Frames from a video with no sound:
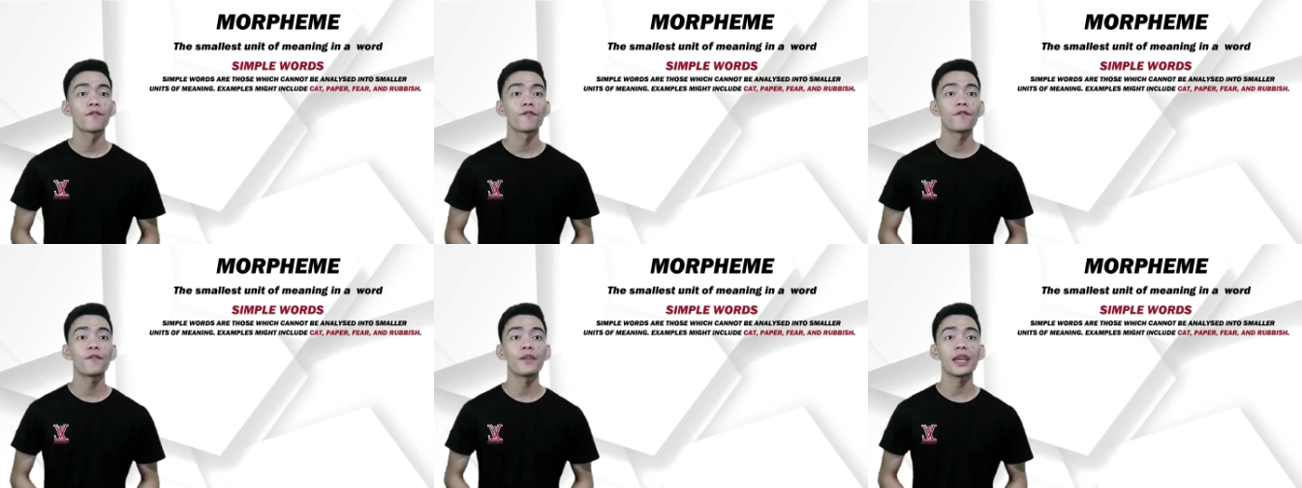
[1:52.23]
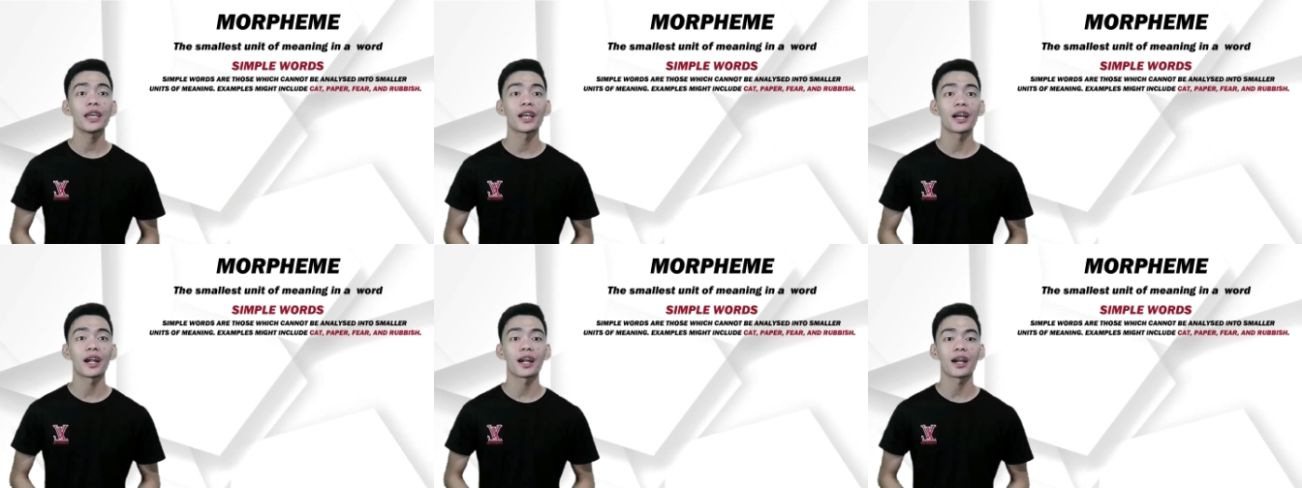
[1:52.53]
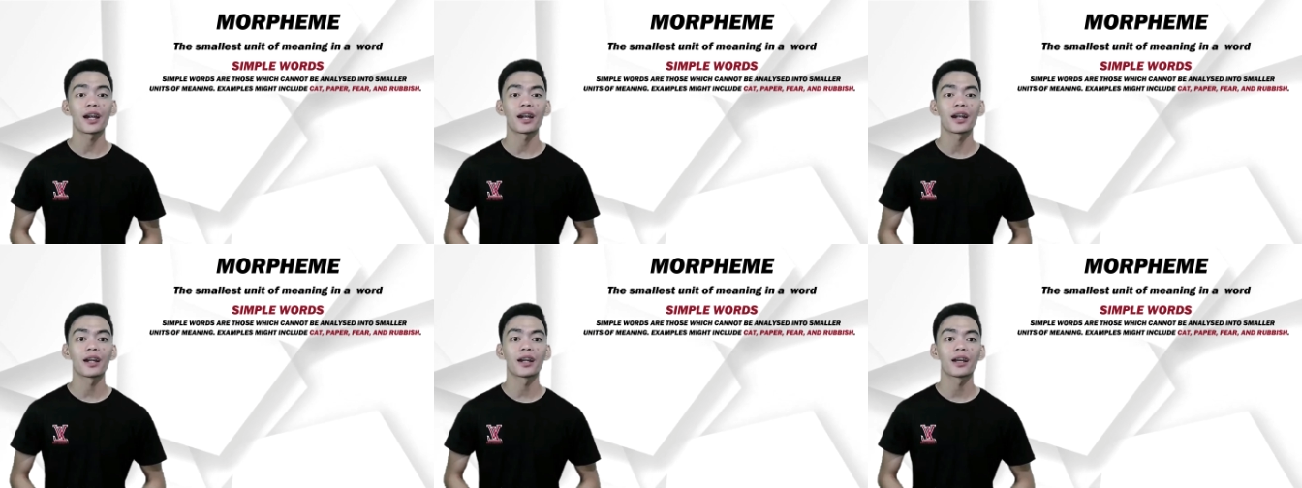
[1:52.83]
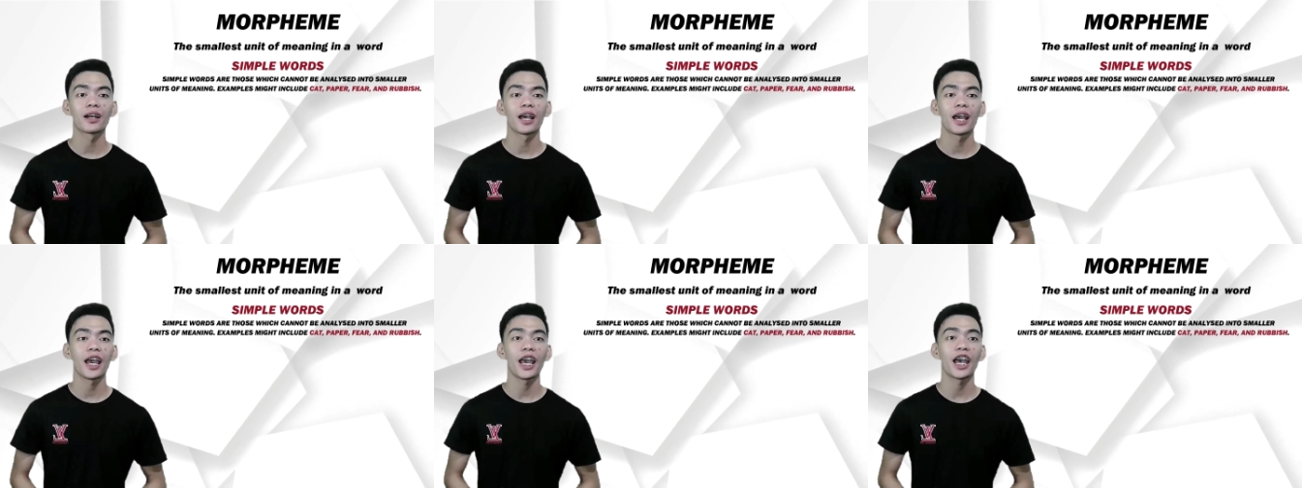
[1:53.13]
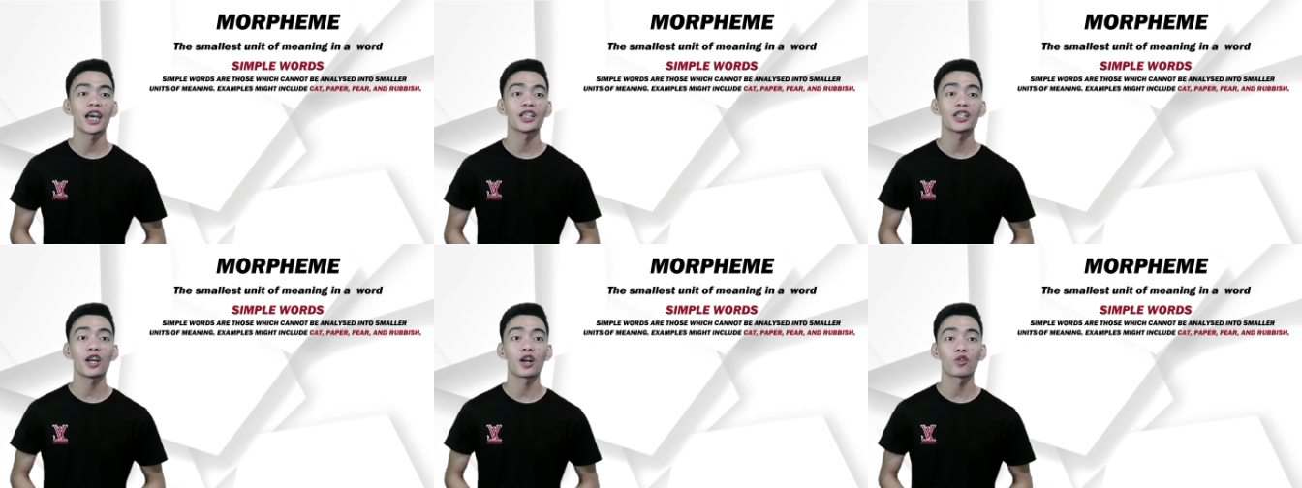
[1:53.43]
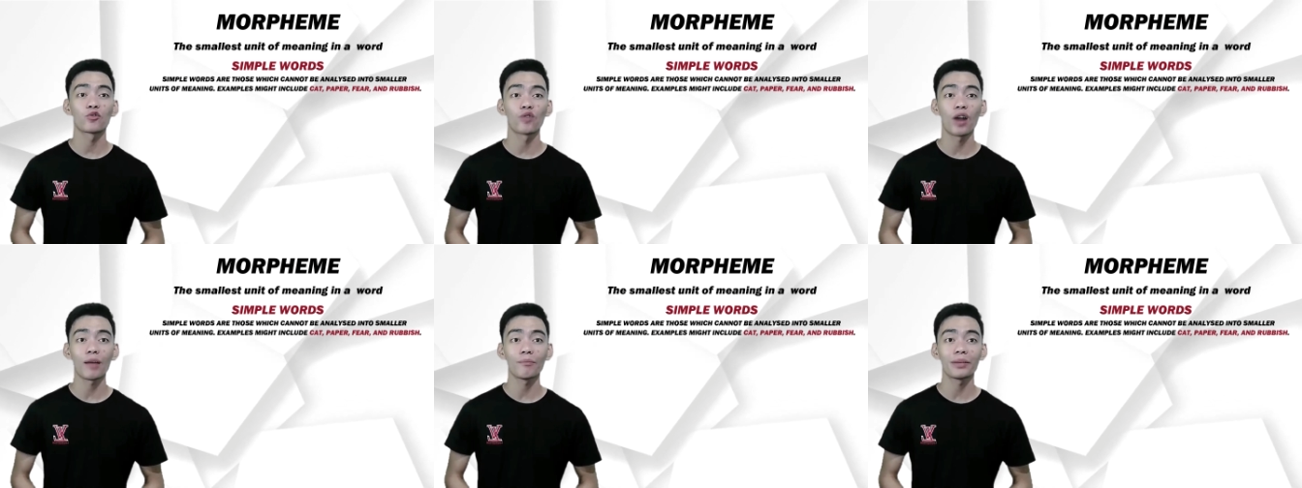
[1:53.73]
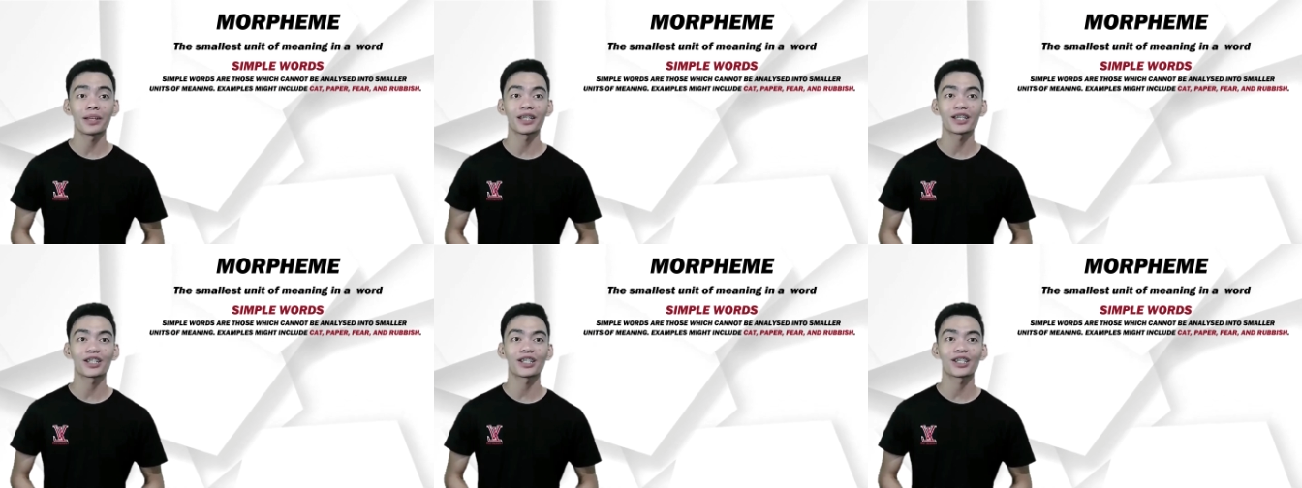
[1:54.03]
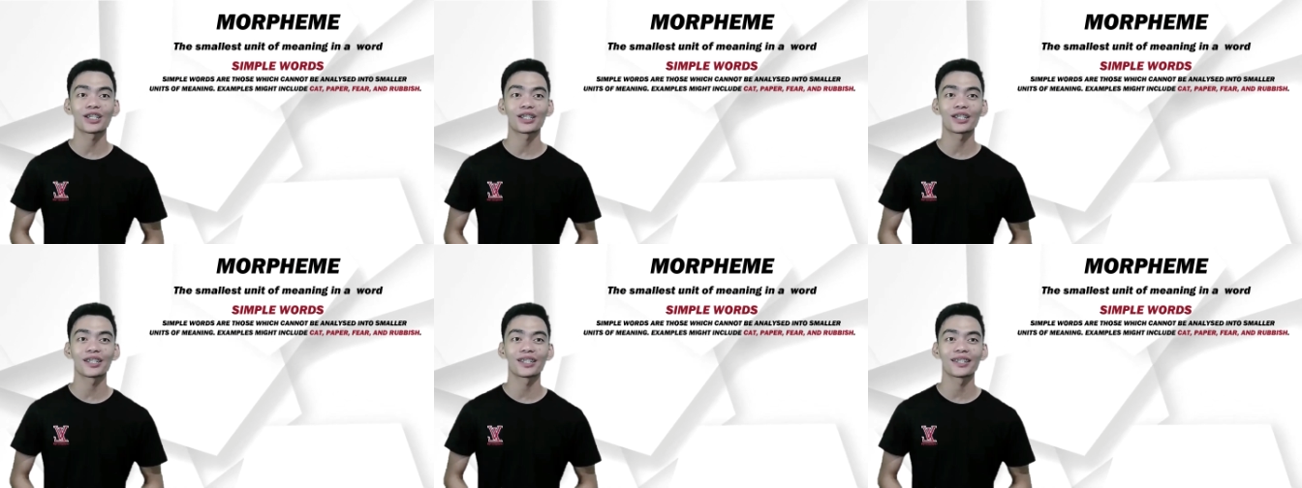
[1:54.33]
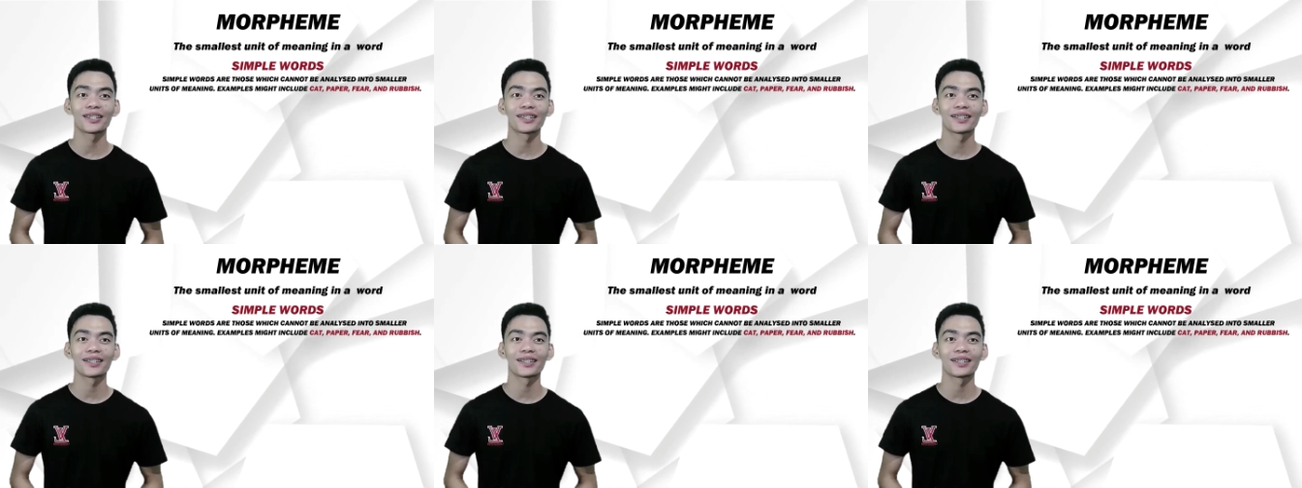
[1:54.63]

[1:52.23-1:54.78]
fear, and rubbish.